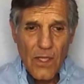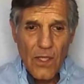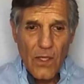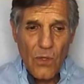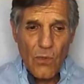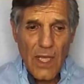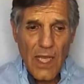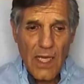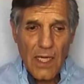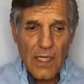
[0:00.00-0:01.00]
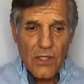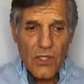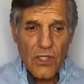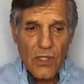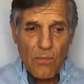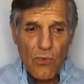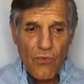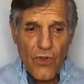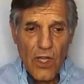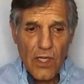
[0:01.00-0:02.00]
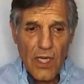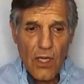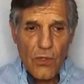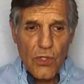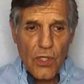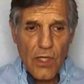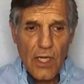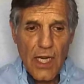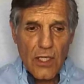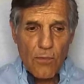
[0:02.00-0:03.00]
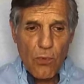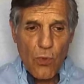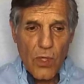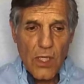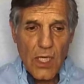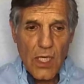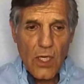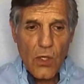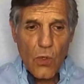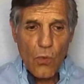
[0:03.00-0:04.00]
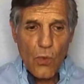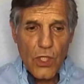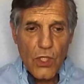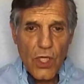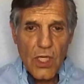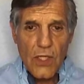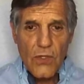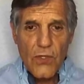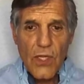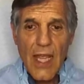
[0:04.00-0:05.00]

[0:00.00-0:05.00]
Okay, let's move on now to the next point here, which is,